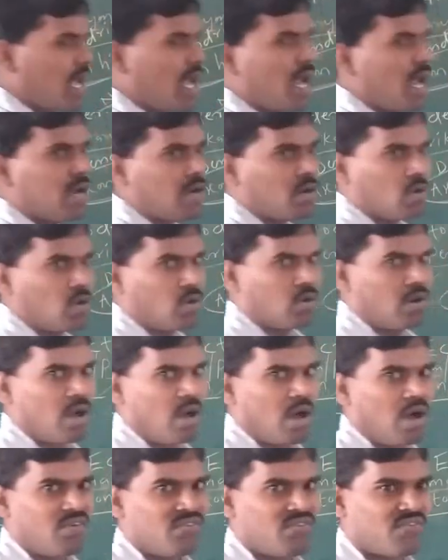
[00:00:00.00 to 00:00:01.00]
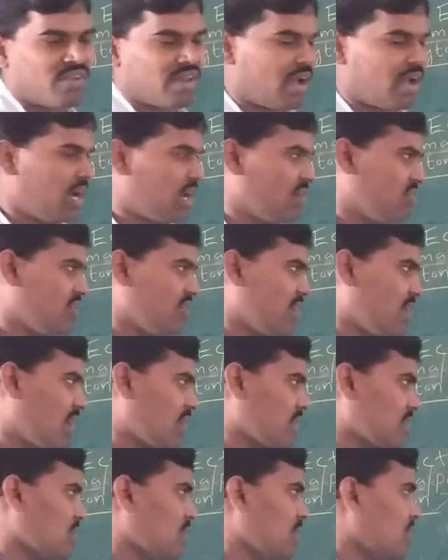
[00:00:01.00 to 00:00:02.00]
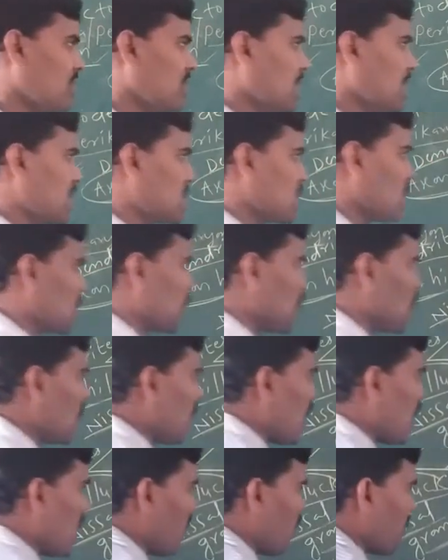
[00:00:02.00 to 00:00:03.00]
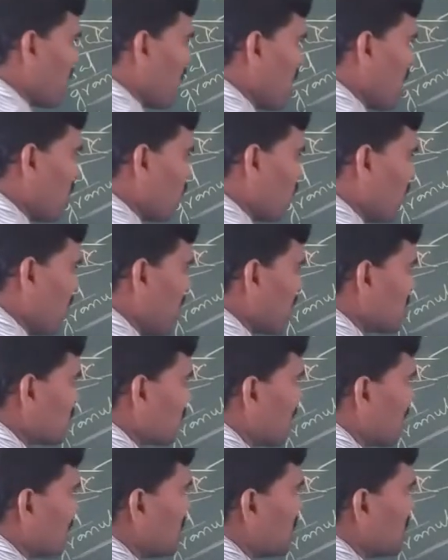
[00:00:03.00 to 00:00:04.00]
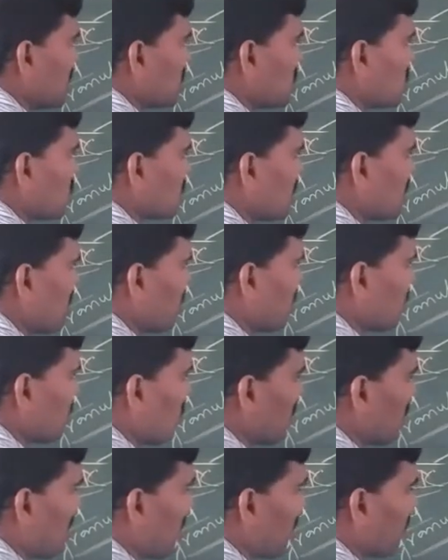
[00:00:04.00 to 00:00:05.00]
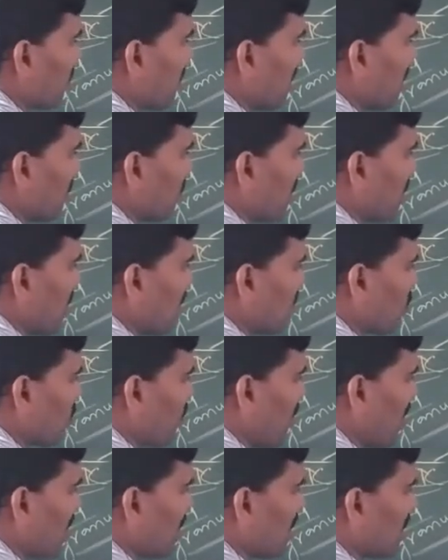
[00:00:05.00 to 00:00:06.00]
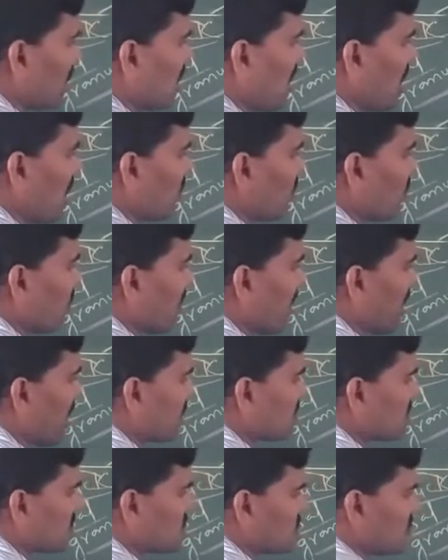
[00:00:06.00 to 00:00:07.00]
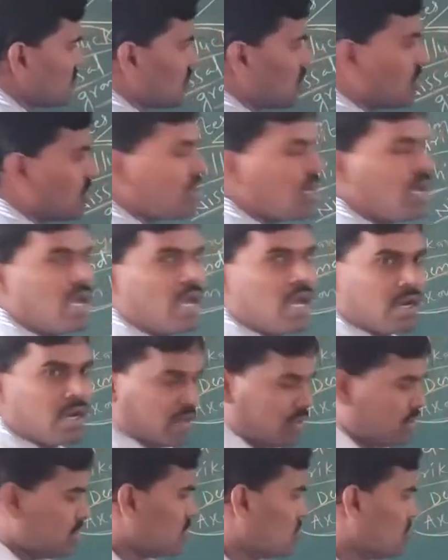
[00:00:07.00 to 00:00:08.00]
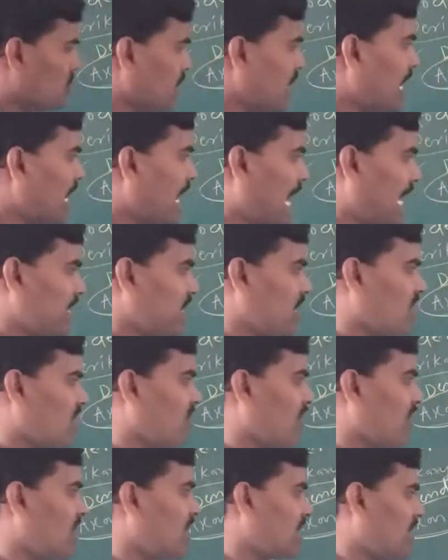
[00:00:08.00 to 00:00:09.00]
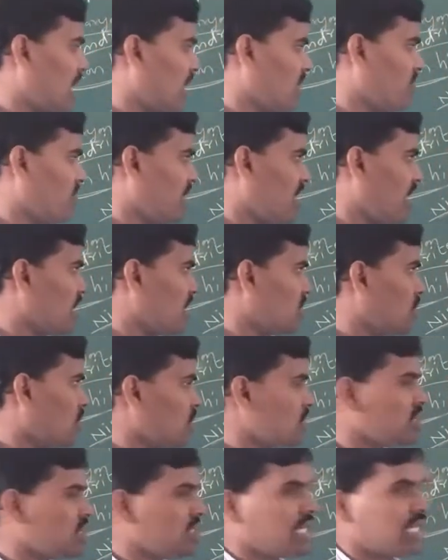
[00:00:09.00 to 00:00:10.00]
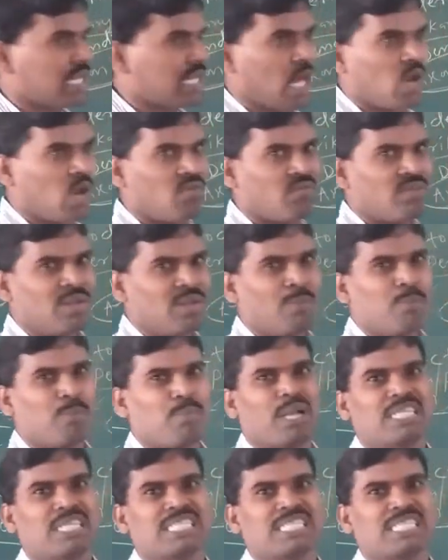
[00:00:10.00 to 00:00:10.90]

Node of Ranvier. So node of Ranviers, what is the use of node of Ranvier? One Ranvier node to the another one Ranvier nodes in the nerve impulse